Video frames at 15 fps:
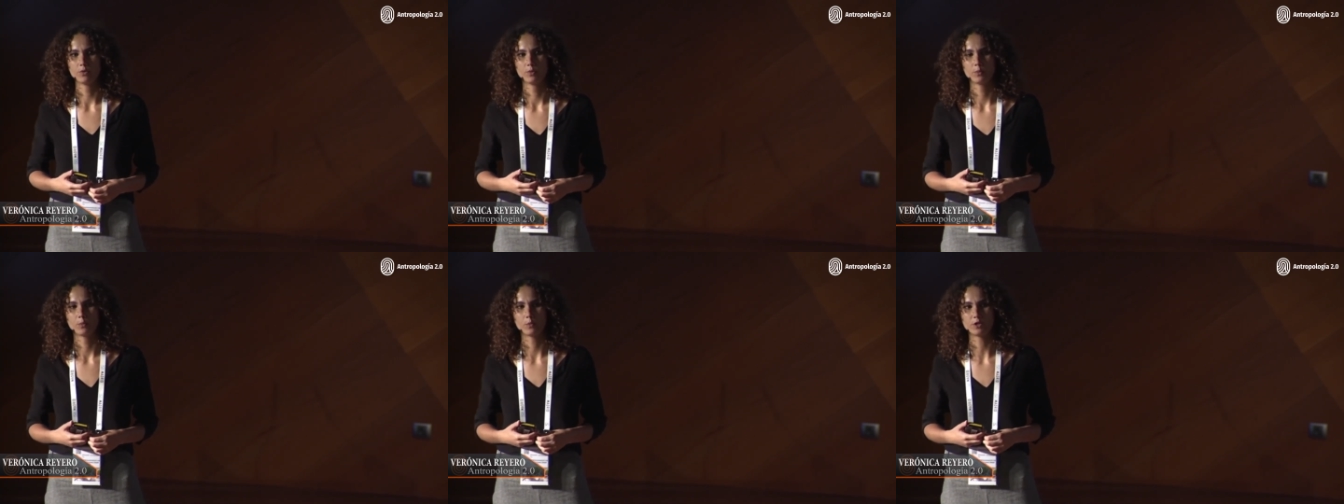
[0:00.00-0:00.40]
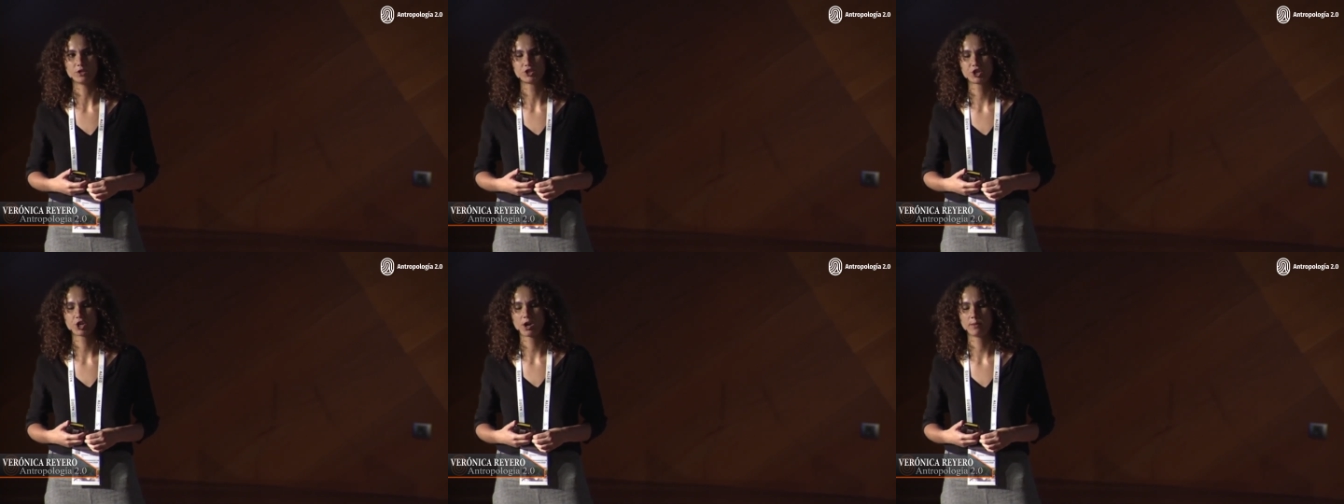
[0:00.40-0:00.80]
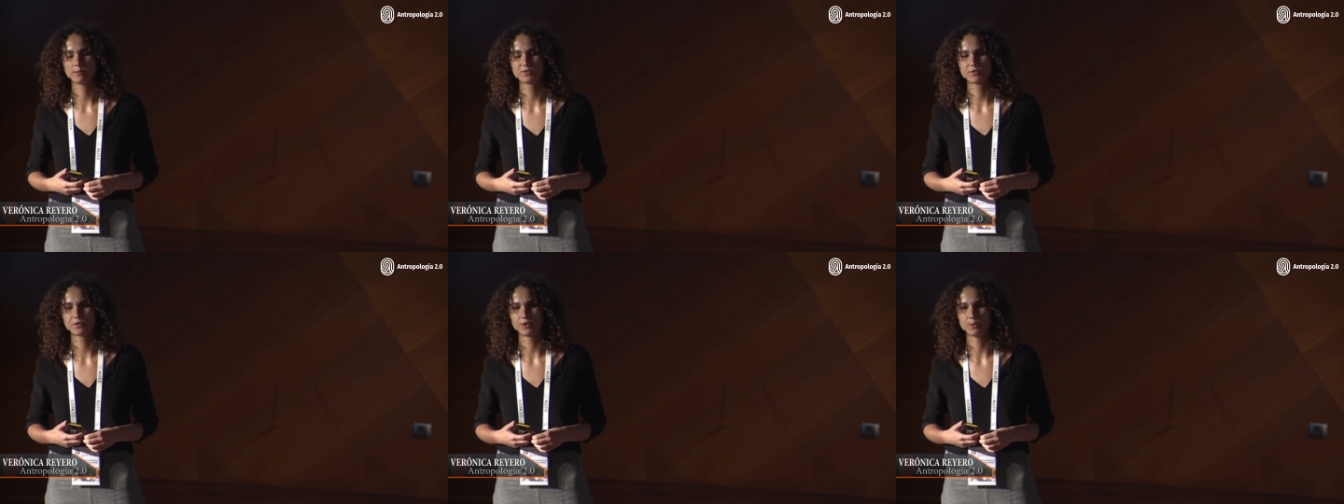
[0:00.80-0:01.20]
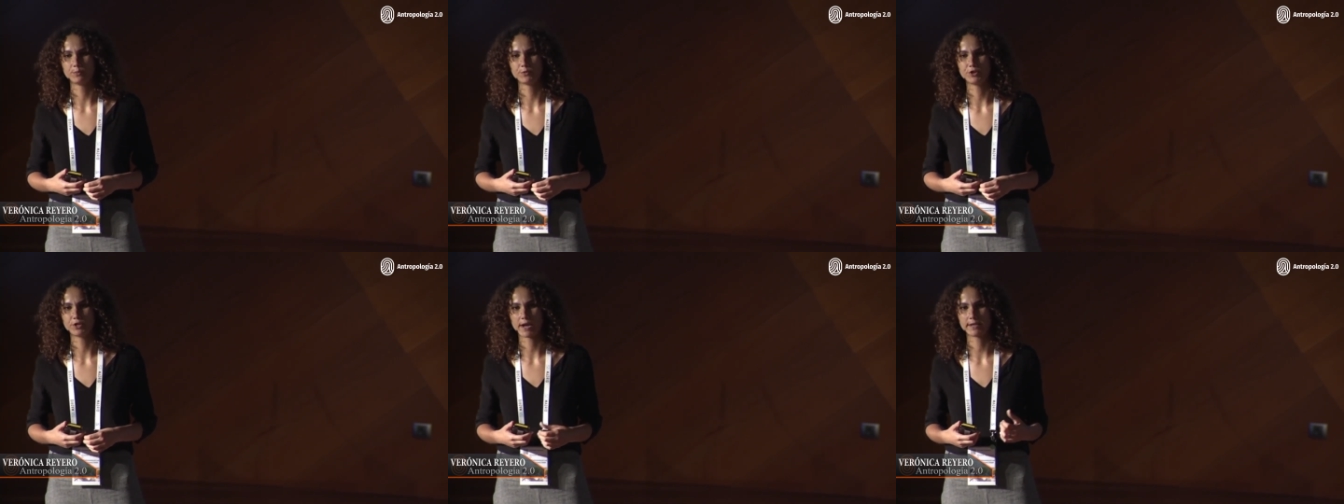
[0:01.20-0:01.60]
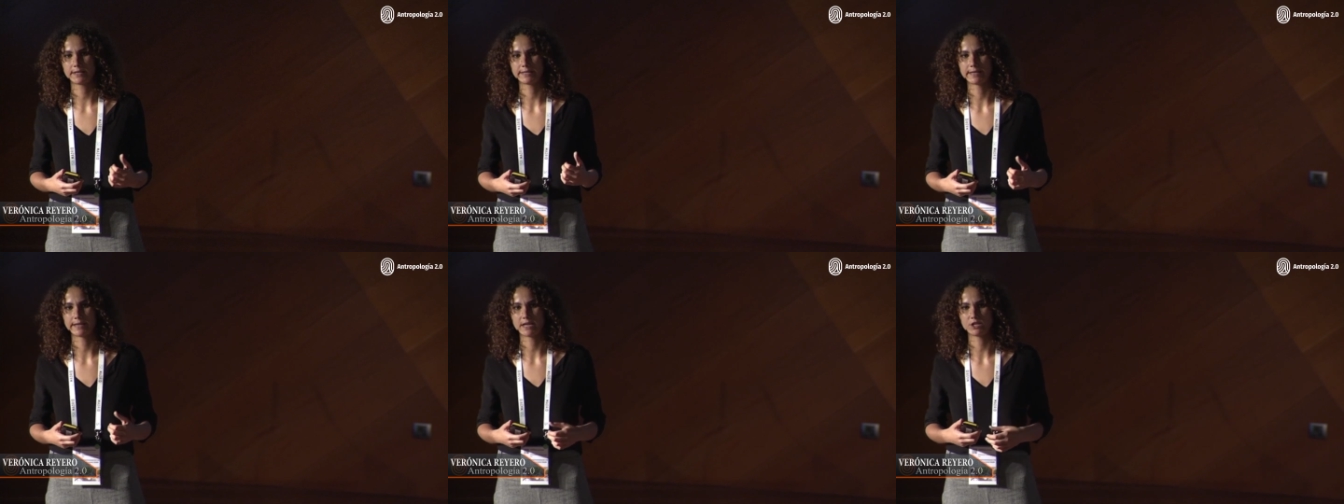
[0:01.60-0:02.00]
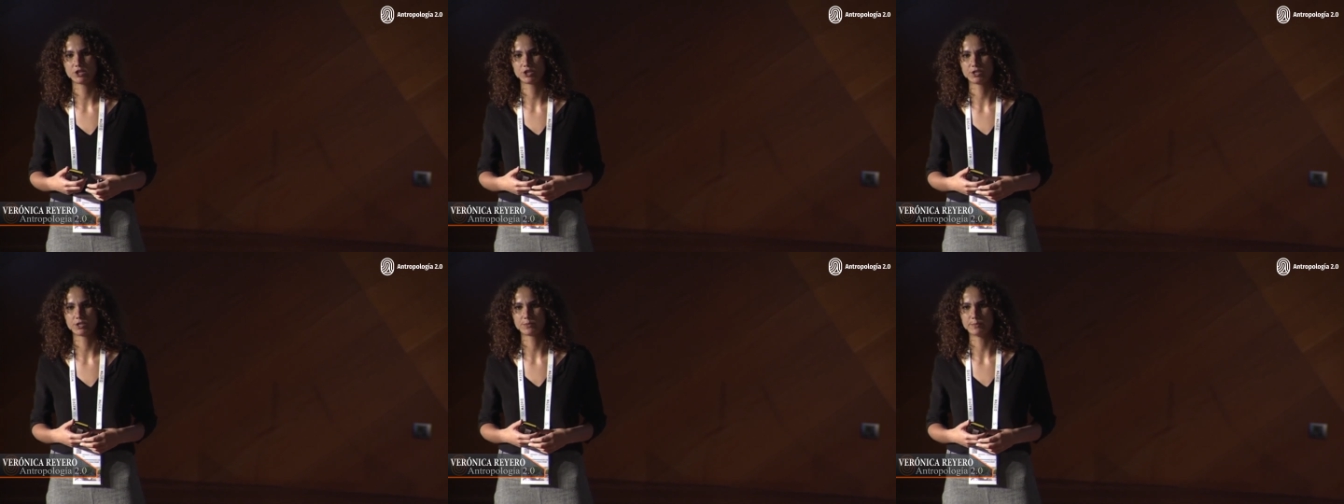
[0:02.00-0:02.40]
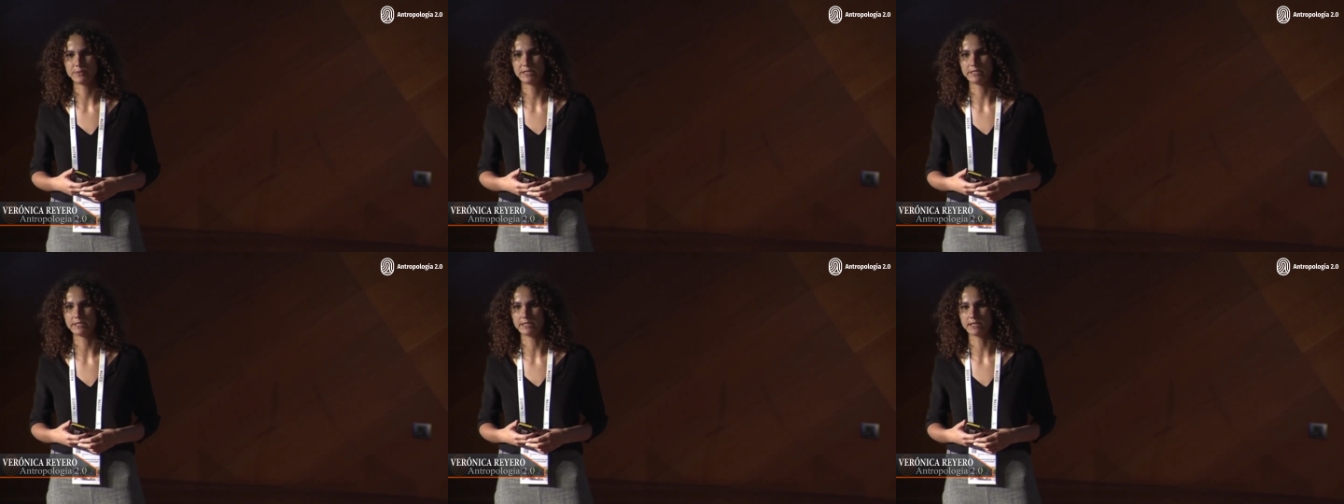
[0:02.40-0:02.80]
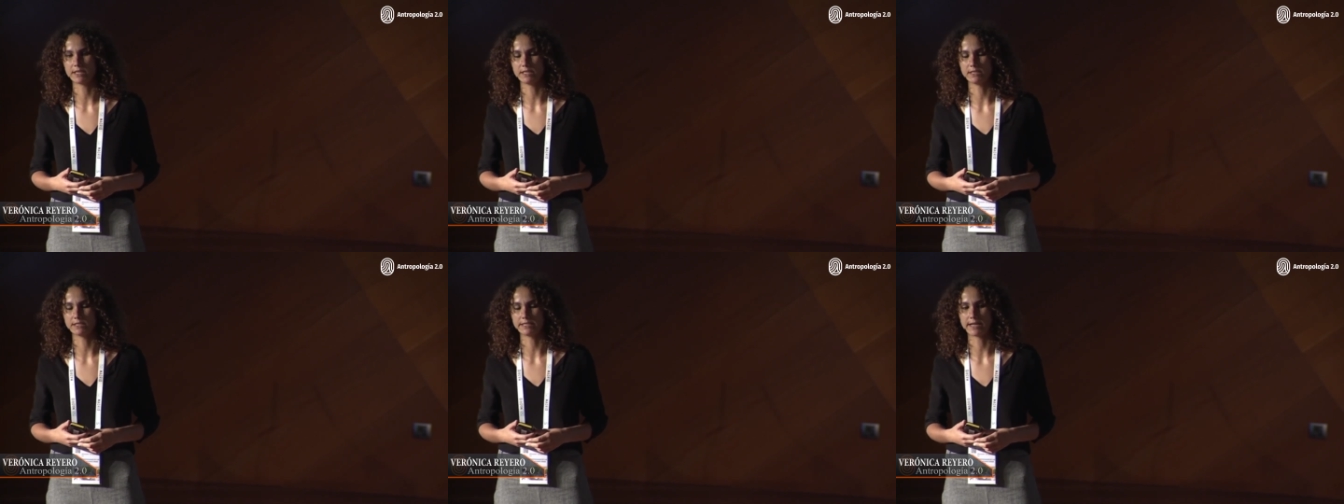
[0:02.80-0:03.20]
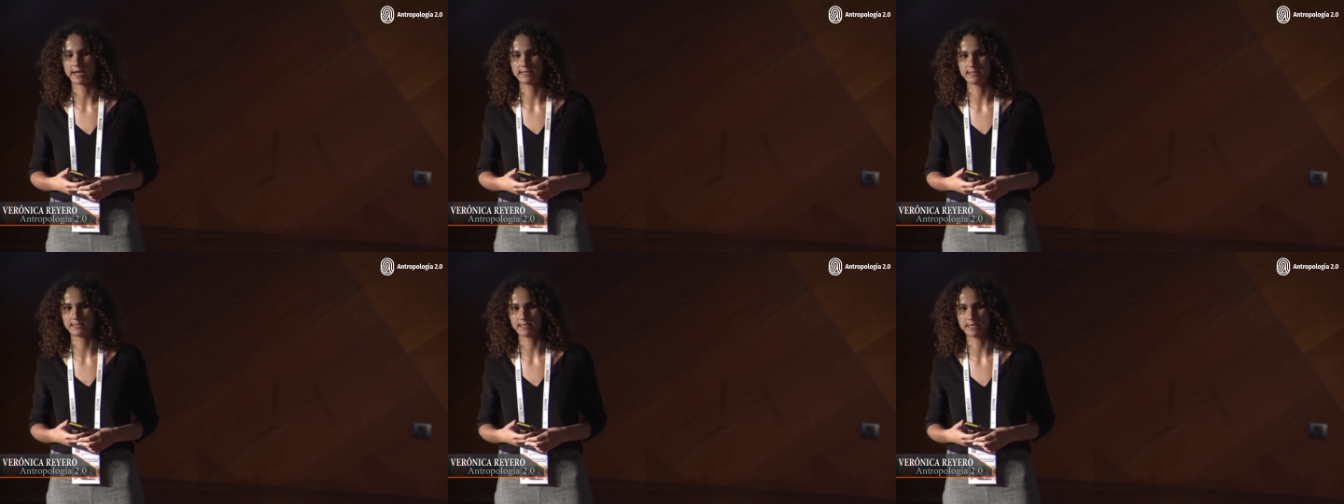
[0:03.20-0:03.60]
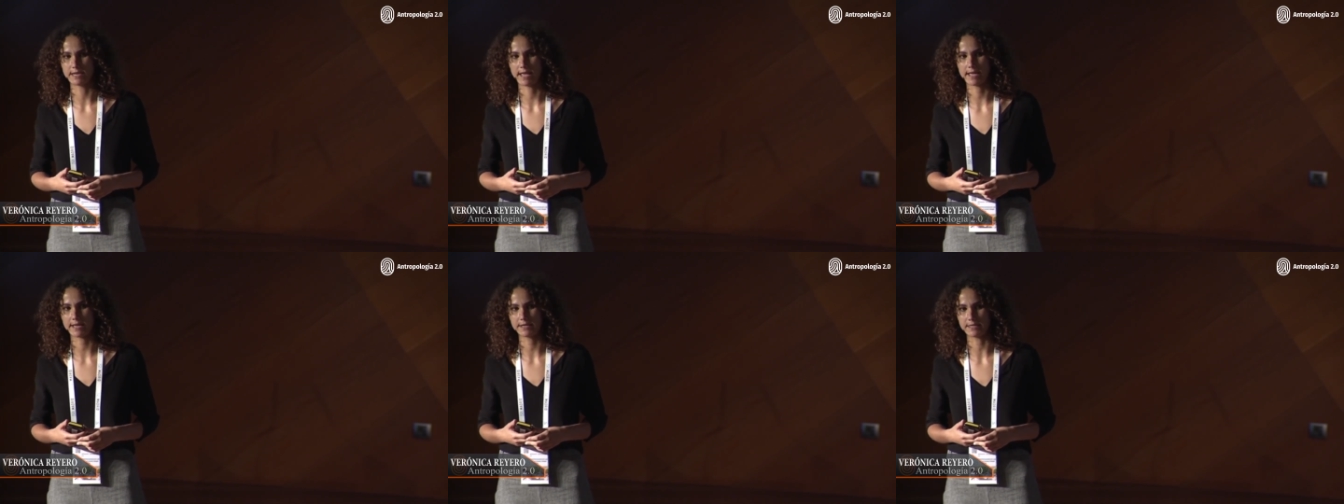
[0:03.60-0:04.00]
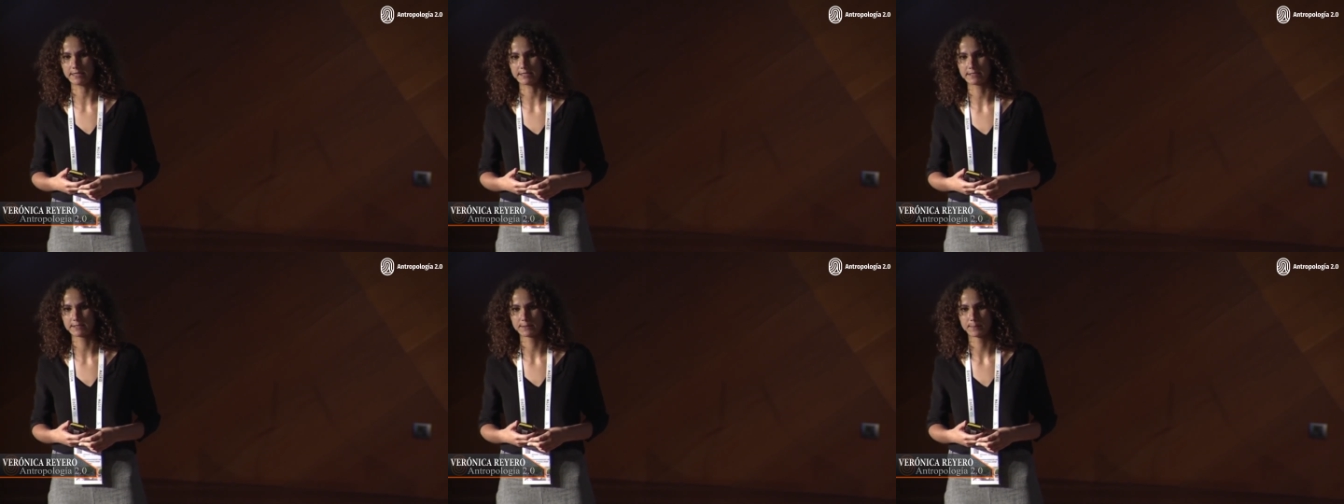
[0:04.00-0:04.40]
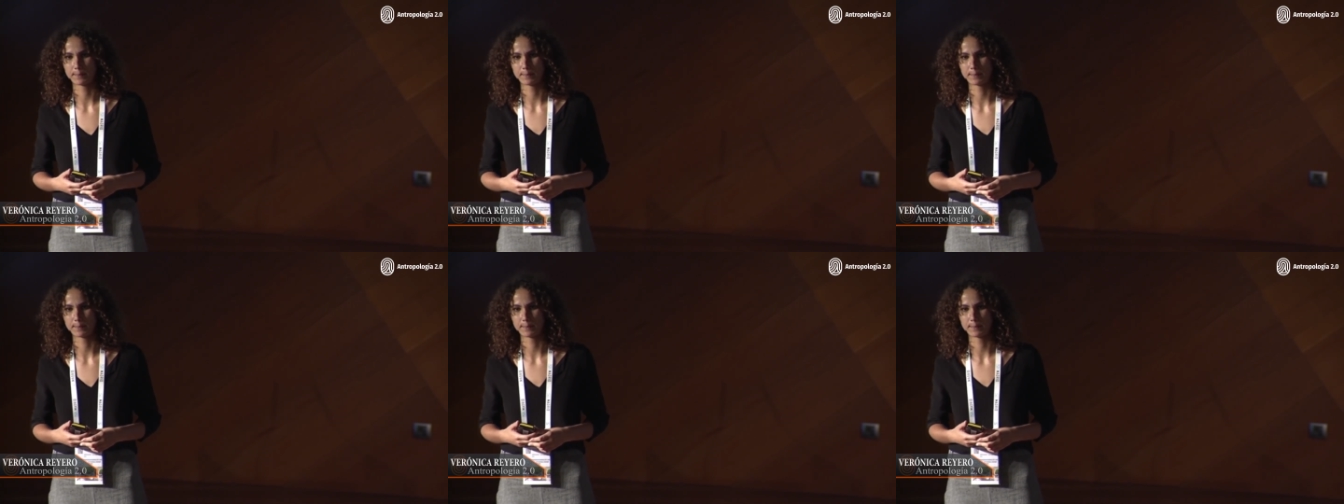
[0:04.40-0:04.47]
which comes from United Nations meeting in the 1980s.